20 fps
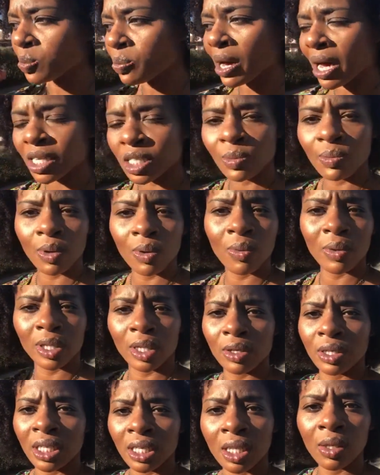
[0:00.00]
possible when
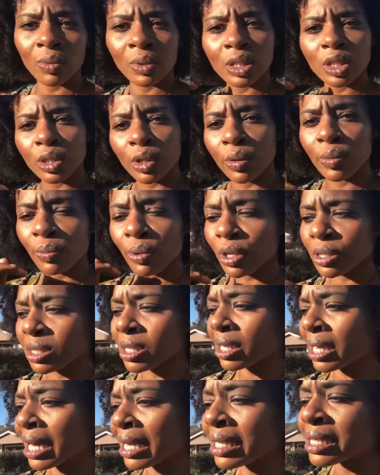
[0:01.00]
they're dealing with certain
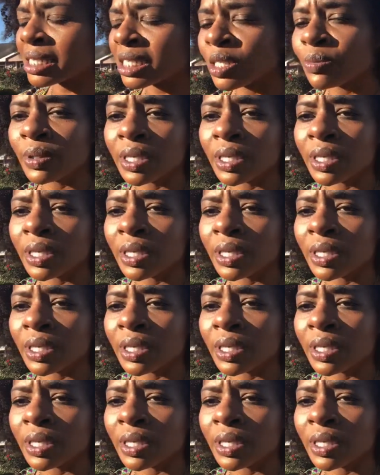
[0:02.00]
personalities.